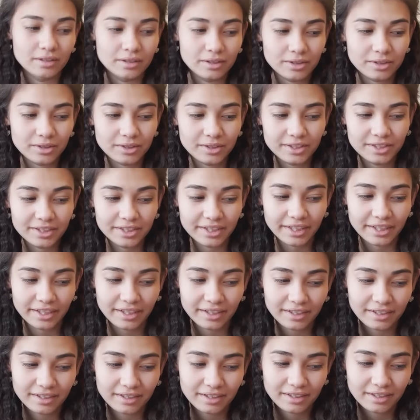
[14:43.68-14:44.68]

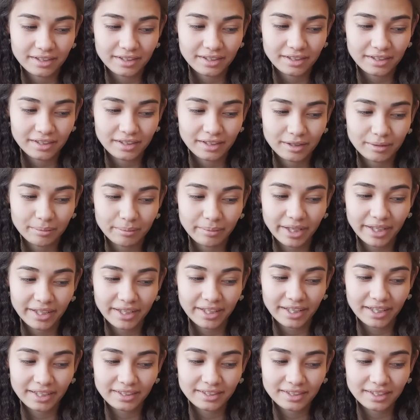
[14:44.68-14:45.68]
Thursday my
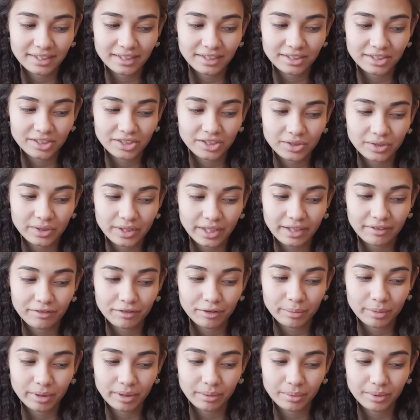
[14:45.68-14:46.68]
guess is she'll have
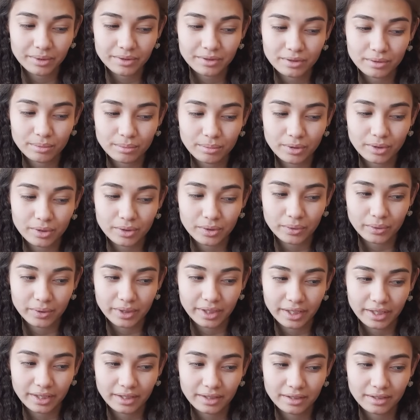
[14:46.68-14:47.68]
her babies tomorrow
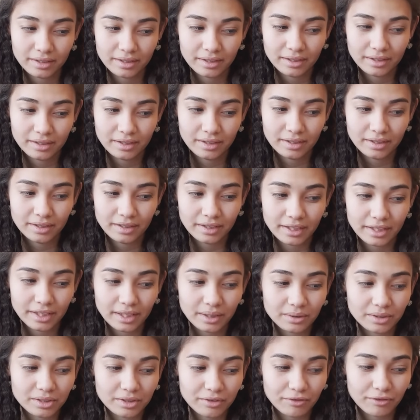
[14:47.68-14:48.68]
night.
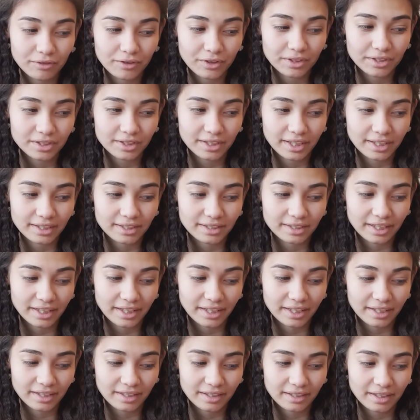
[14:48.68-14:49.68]
That was the first guess I
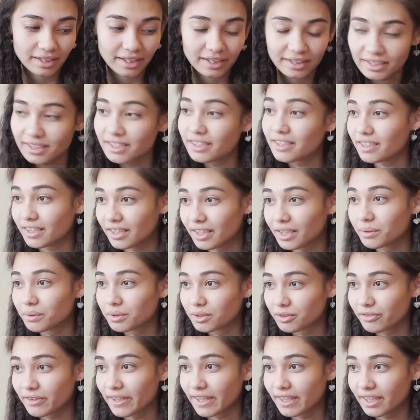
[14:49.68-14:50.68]
had. I did think it
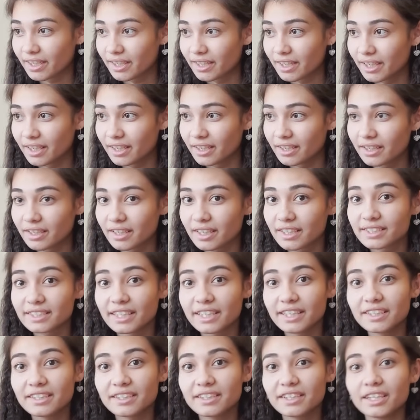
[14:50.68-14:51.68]
was Friday night because
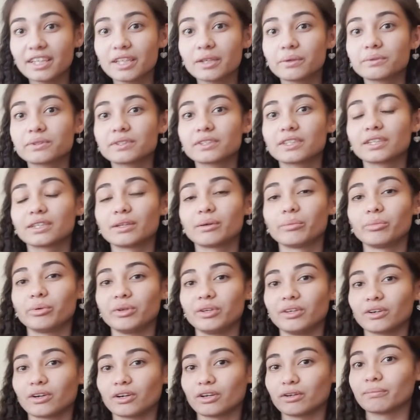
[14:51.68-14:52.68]
I didn't think it was mm. gonna
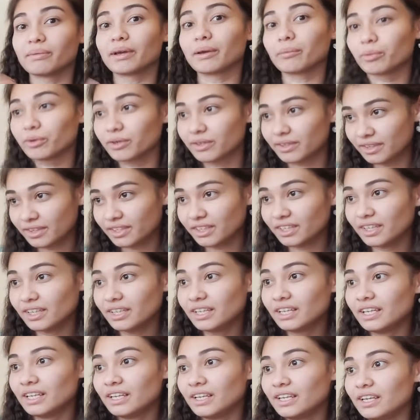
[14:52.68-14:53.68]
be on my birthday.
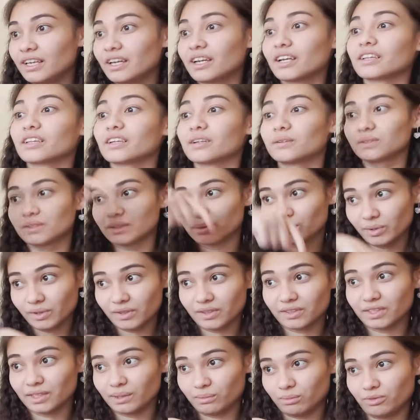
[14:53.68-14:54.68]
I thought it was gonna be
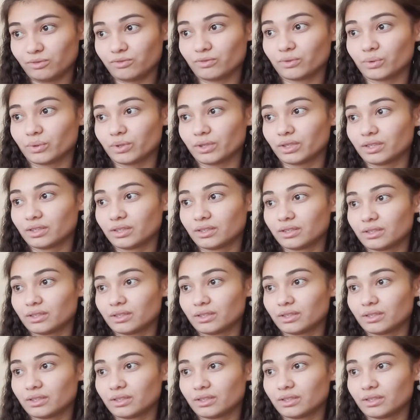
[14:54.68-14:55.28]
the day before.